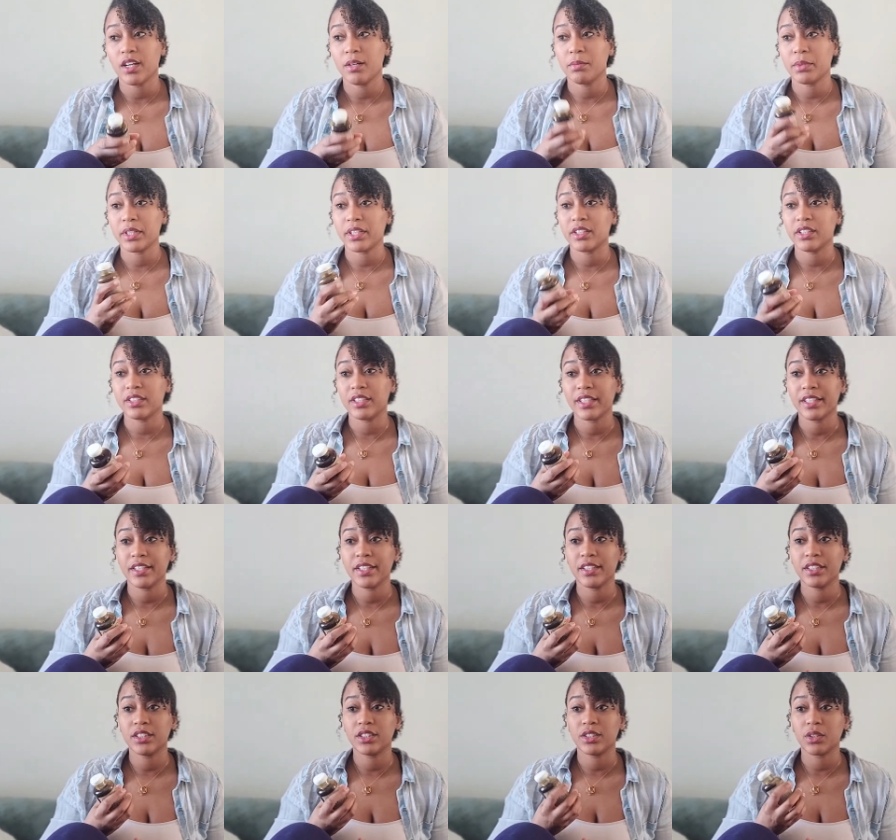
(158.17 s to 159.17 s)
There are
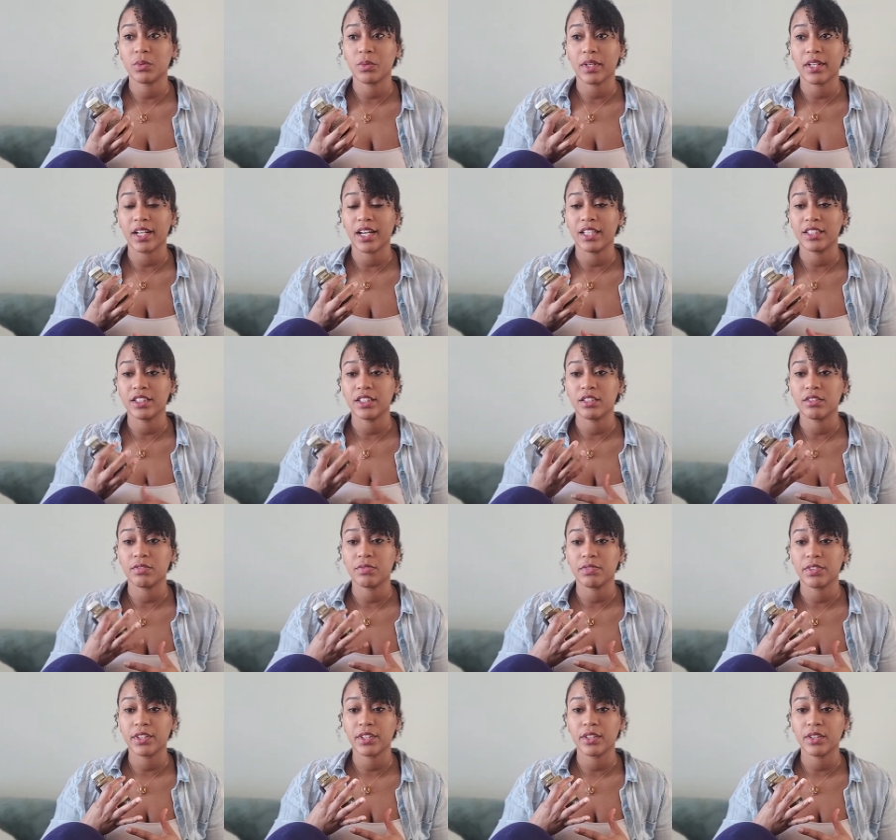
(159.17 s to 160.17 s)
days when I just
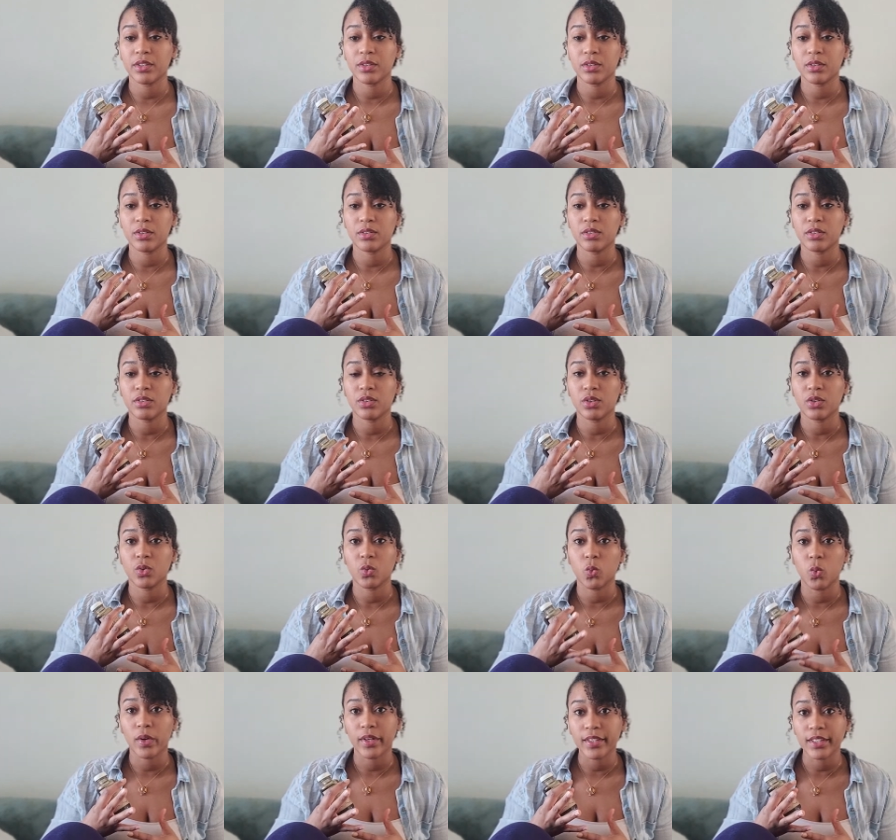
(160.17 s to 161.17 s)
feel
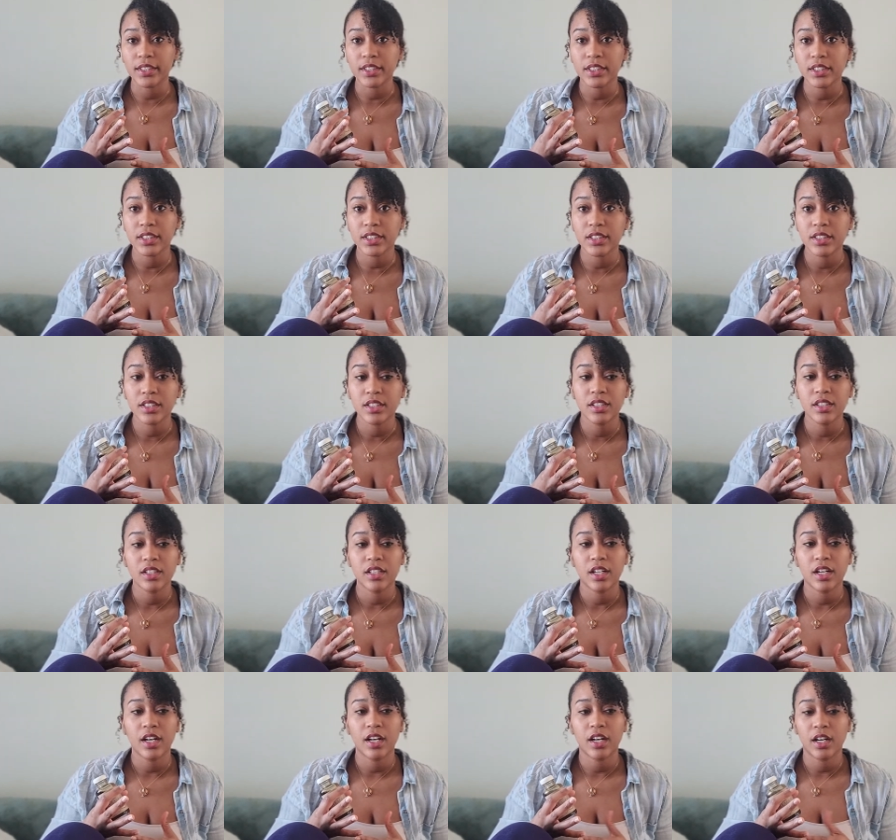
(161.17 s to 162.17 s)
worse.
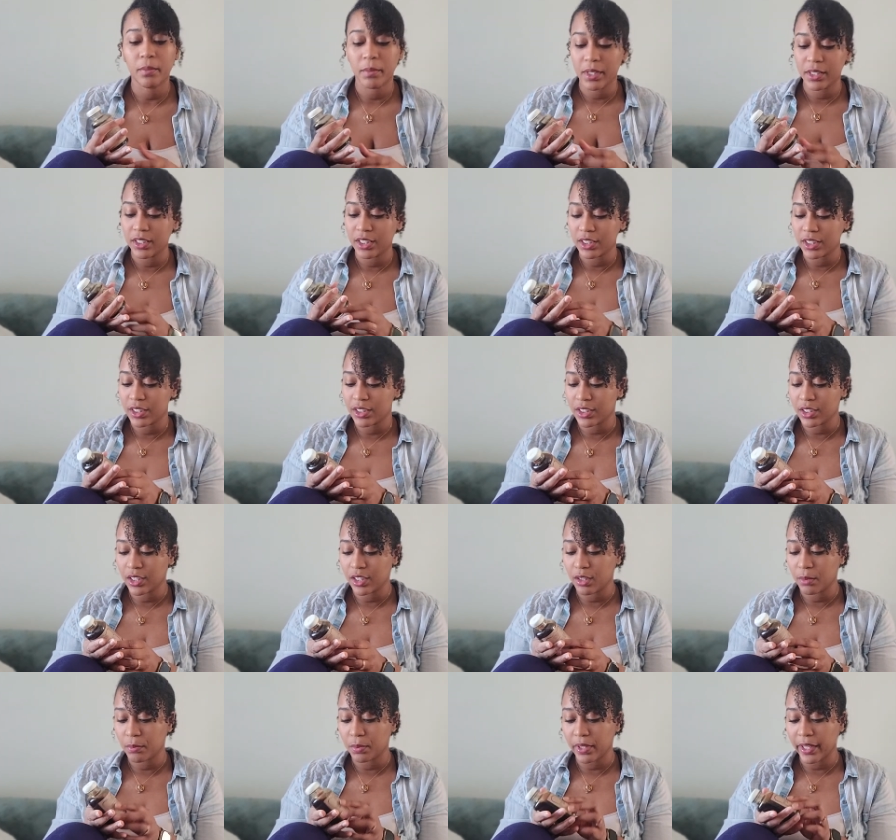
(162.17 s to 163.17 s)
And this is
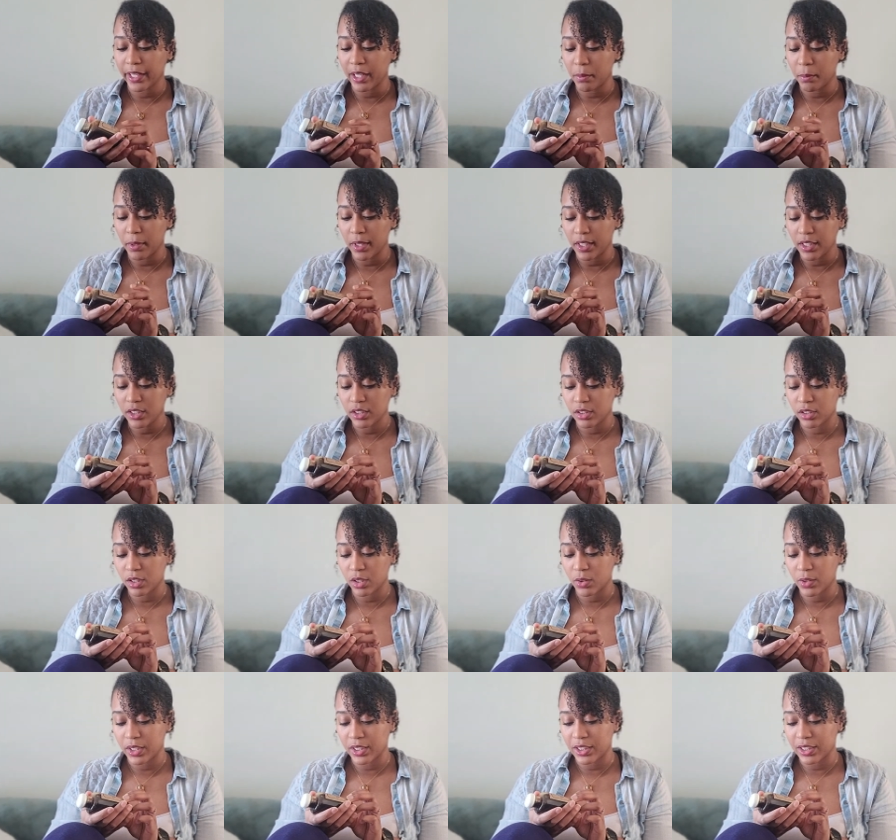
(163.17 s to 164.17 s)
plant-based,
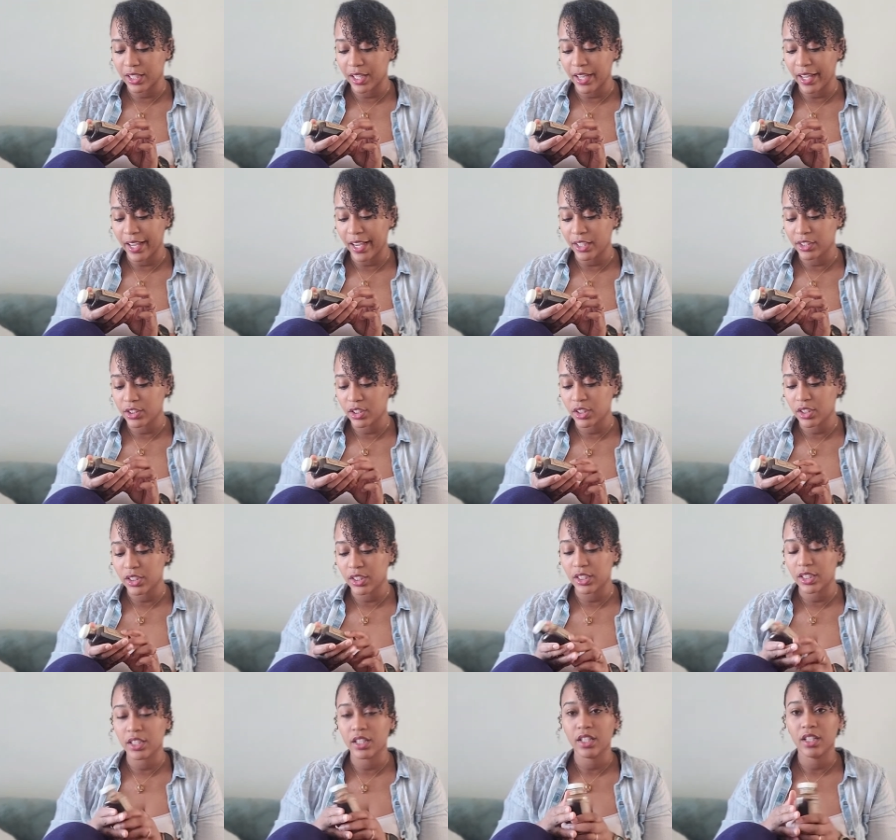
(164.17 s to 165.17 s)
so it's not
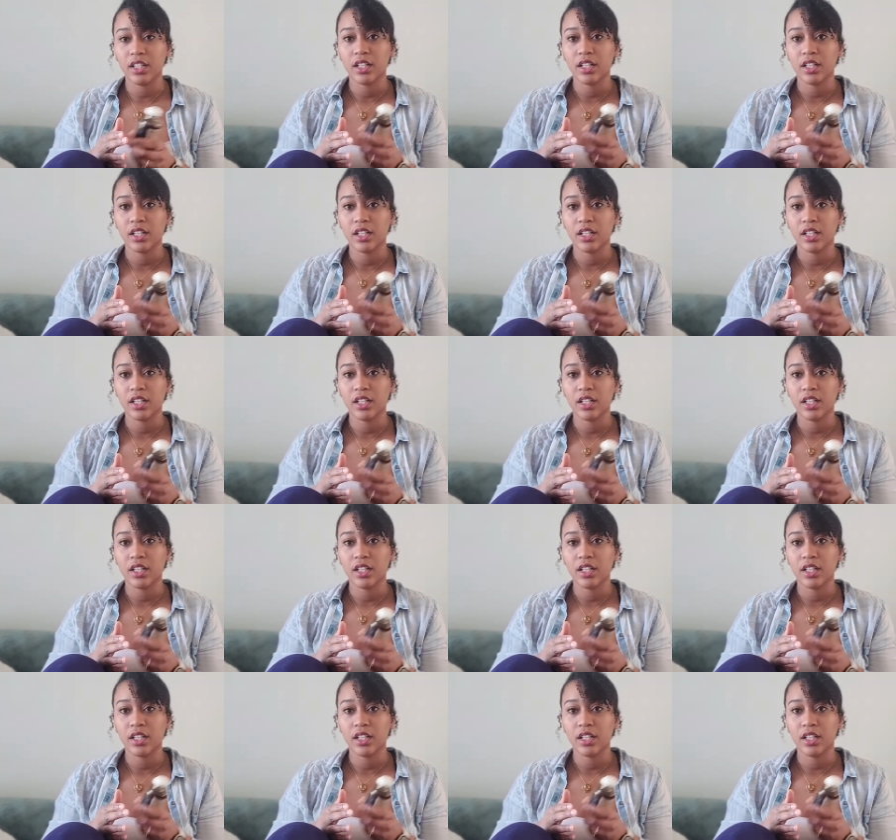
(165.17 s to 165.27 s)
actually